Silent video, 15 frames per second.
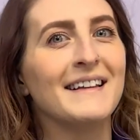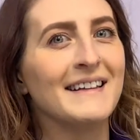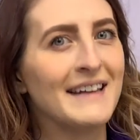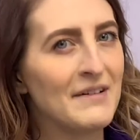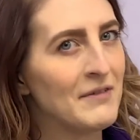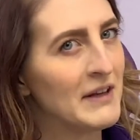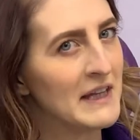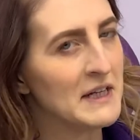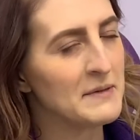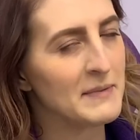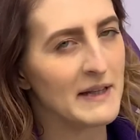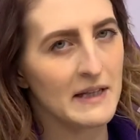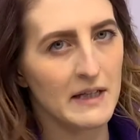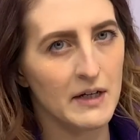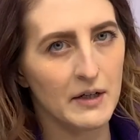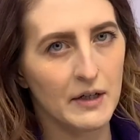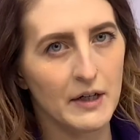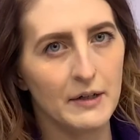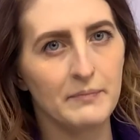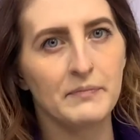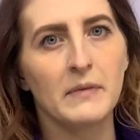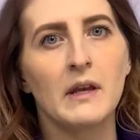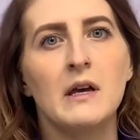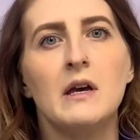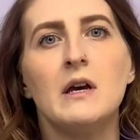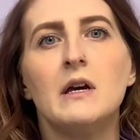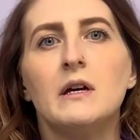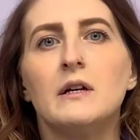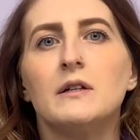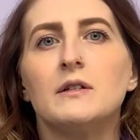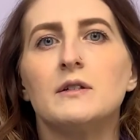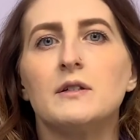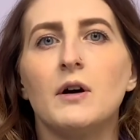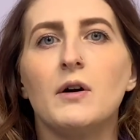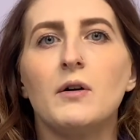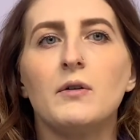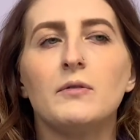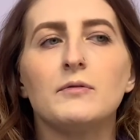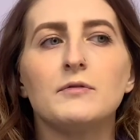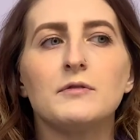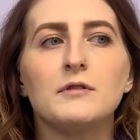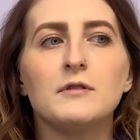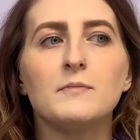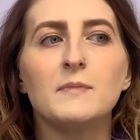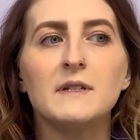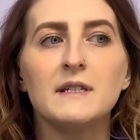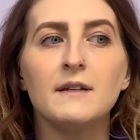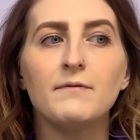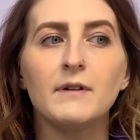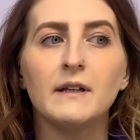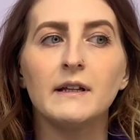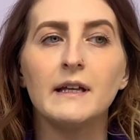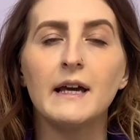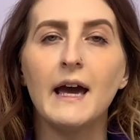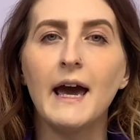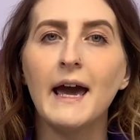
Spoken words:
live a little bit longer. So specifically,